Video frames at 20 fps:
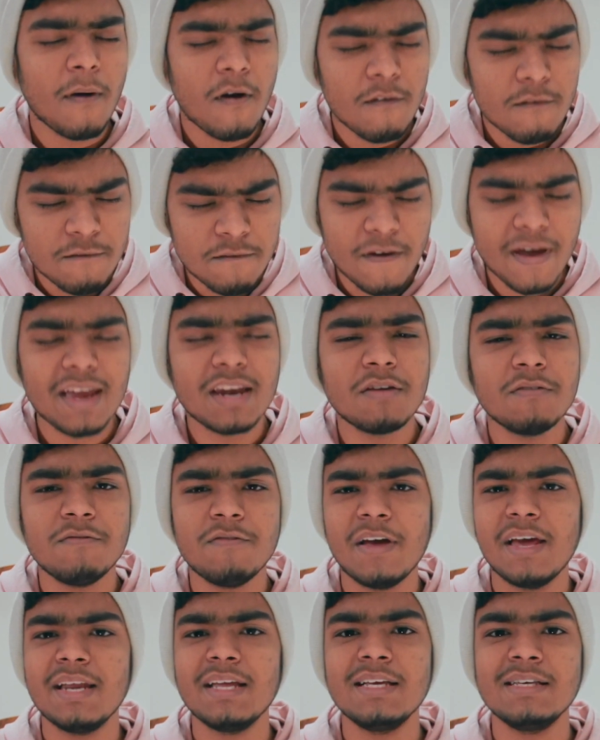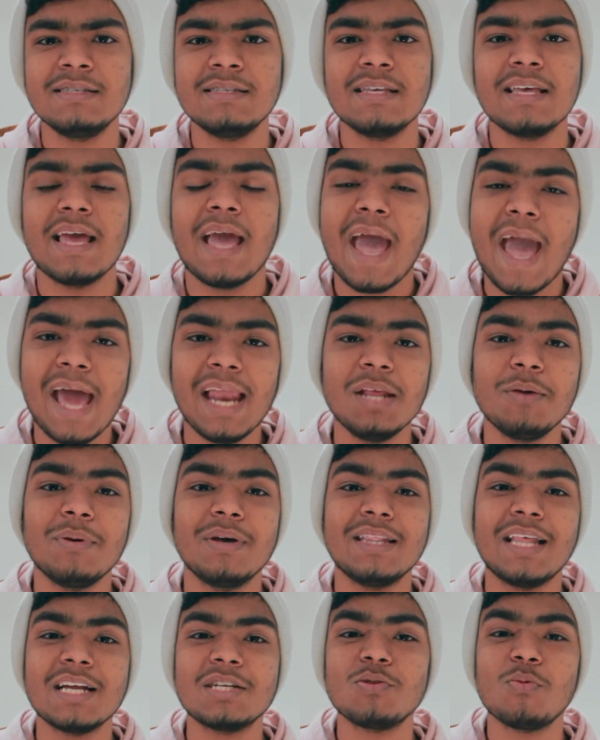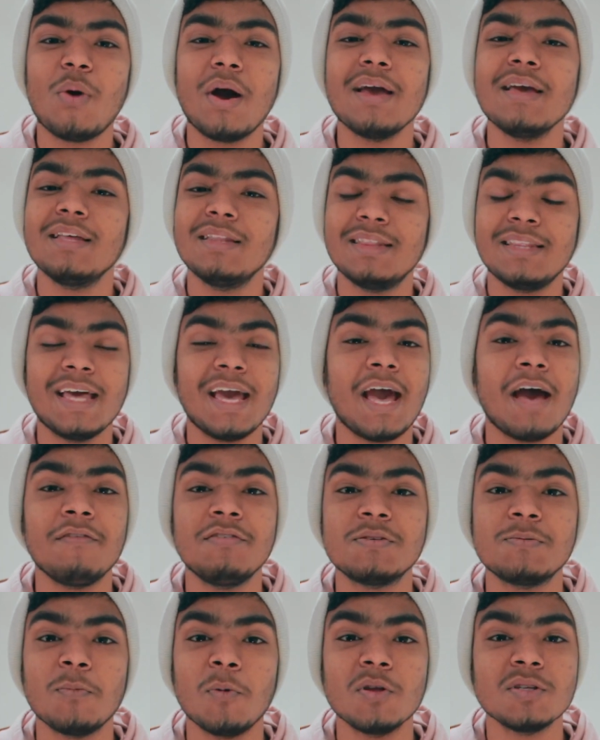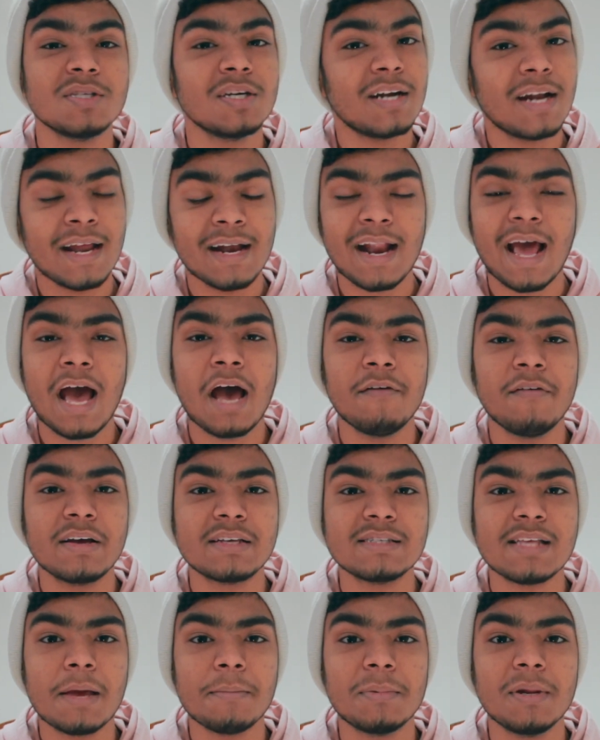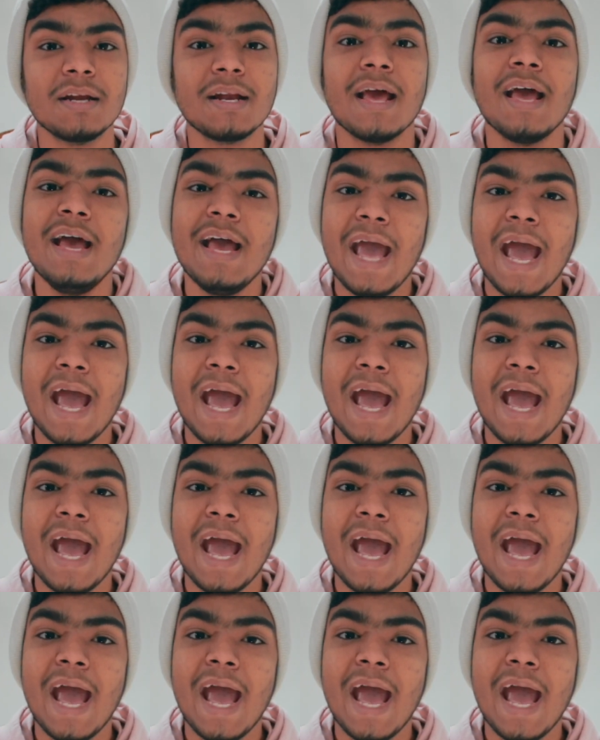very, very easy. Anyway, that's why they have sponsored and I have accepted.